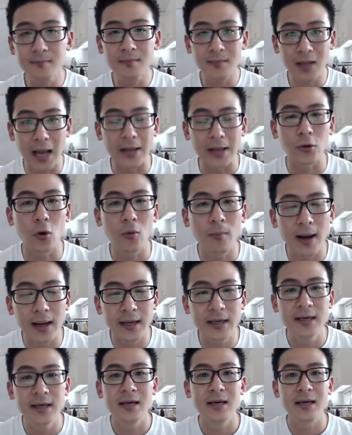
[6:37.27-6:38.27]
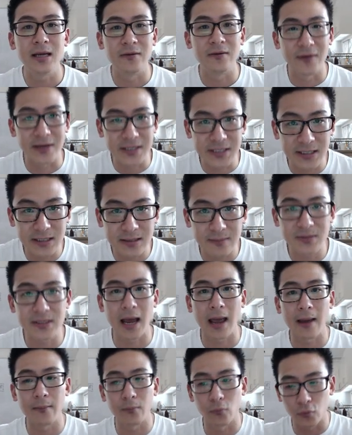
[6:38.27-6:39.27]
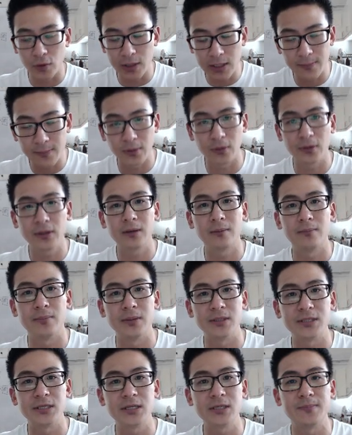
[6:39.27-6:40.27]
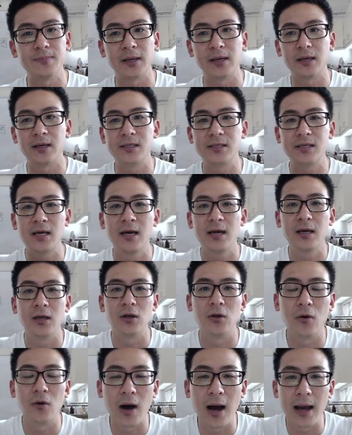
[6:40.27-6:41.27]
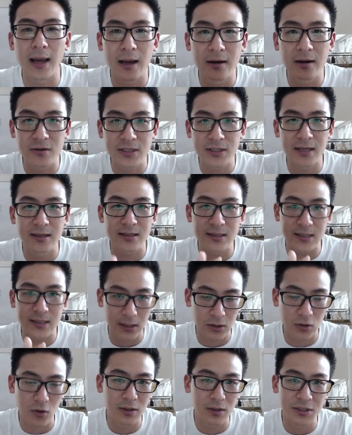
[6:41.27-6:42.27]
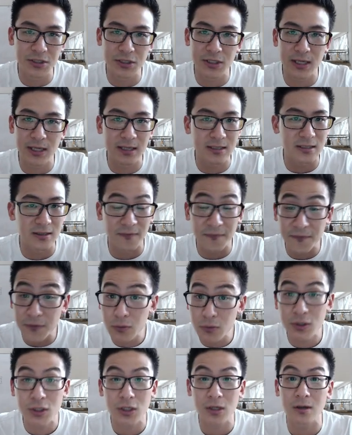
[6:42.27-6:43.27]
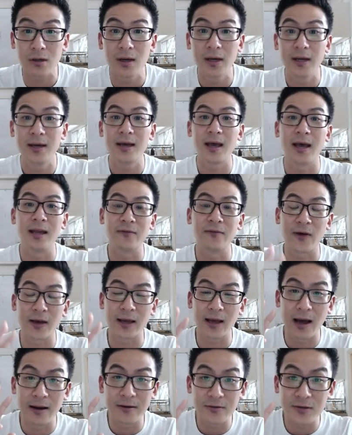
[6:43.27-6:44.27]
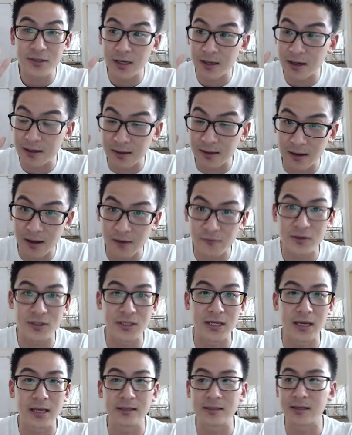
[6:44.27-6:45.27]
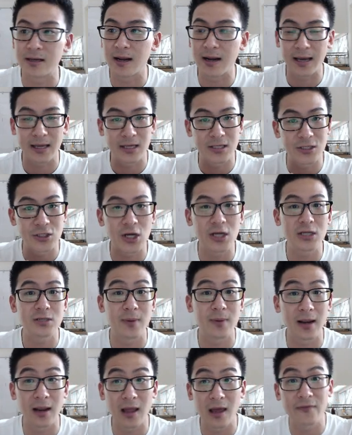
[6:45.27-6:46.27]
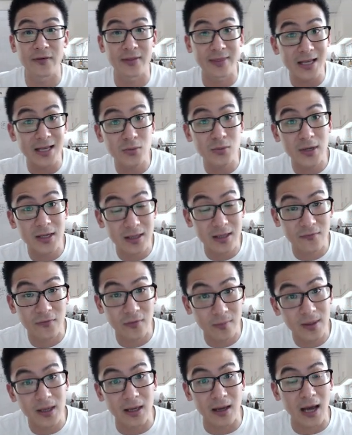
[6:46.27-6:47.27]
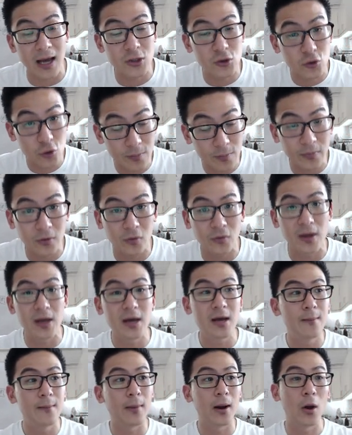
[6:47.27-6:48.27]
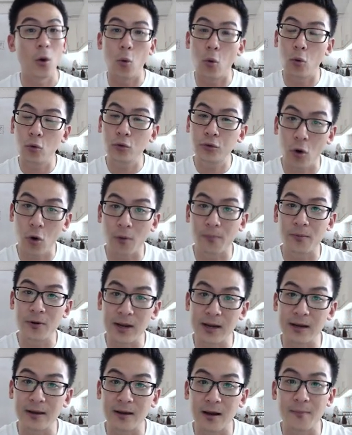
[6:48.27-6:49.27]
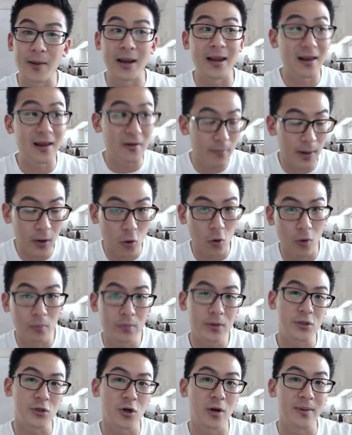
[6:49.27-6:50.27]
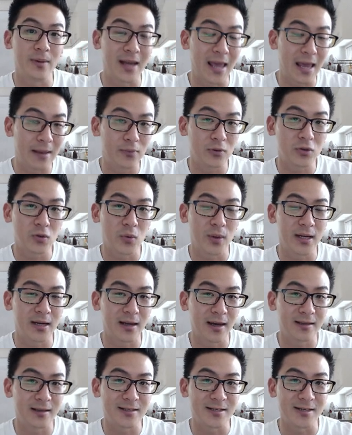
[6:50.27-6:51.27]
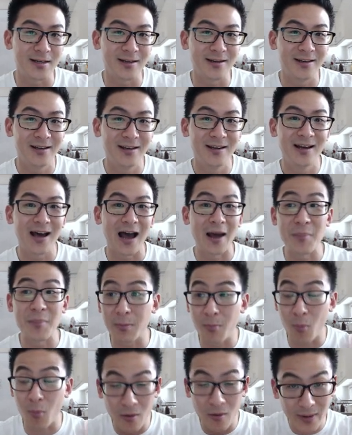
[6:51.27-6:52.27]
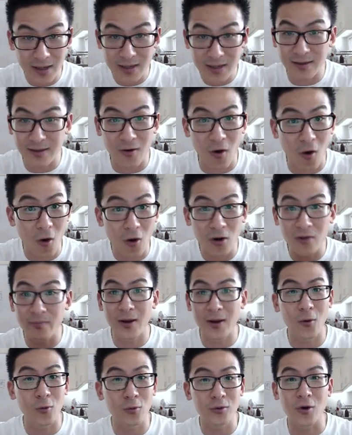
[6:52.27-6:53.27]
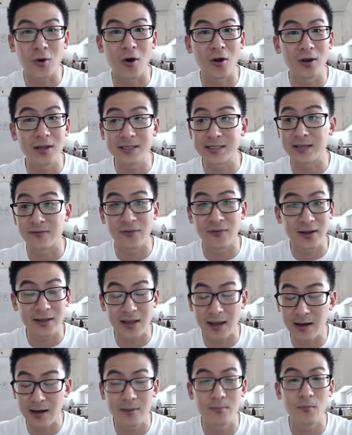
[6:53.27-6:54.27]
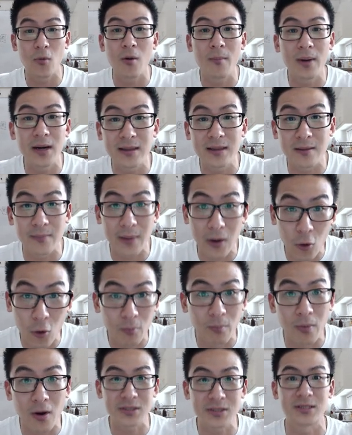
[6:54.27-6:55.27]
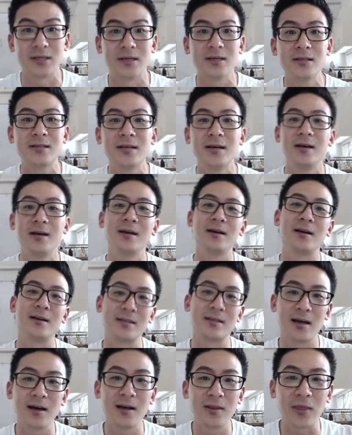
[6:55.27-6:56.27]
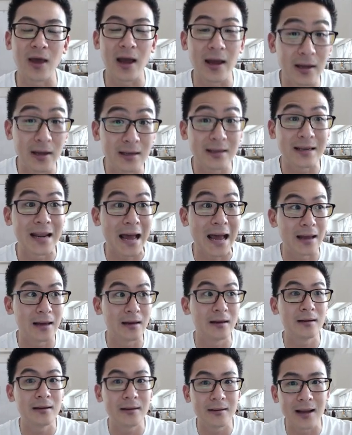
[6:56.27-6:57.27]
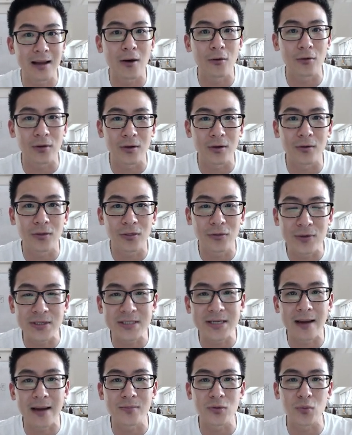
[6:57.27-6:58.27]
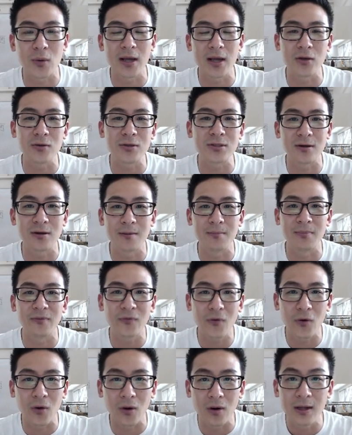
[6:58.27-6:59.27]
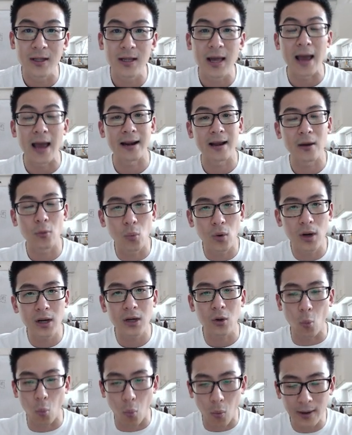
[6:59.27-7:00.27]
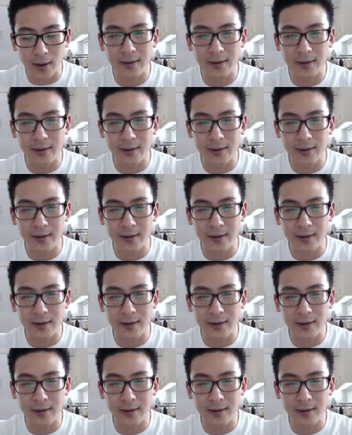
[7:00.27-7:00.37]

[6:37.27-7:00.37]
I don't mind investing some time really building a business because, you know, I understand that technology is the future, and if I understand how to leverage the internet, I can change my life, and that's what it did for me. I tripled my old corporate income. I left my corporate job in April twenty nineteen. I make more money than all of my old colleagues. In fact, I earn more money than my old boss does because I earn, I earn, I earn now, you know, three times what I used to earn before, and I work one